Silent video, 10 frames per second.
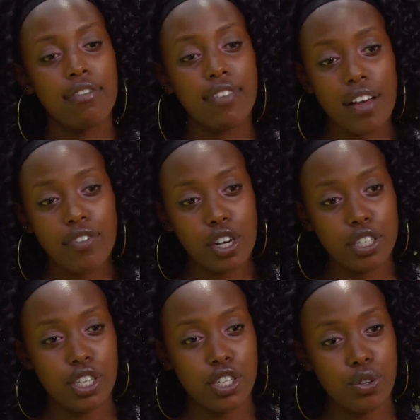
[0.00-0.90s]
5
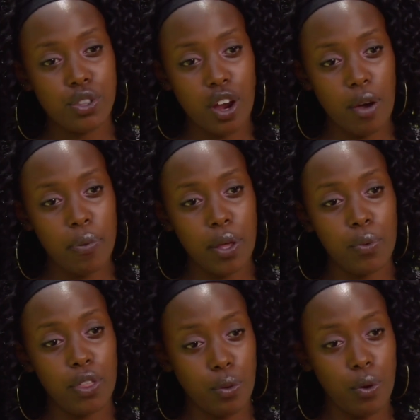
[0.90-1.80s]
girls to therapy
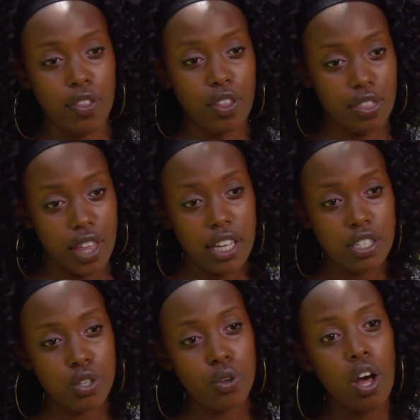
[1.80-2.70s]
with the work that they
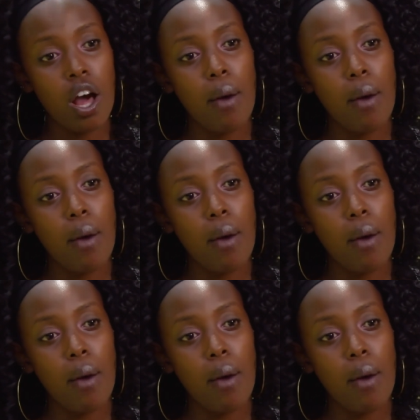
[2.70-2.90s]
do.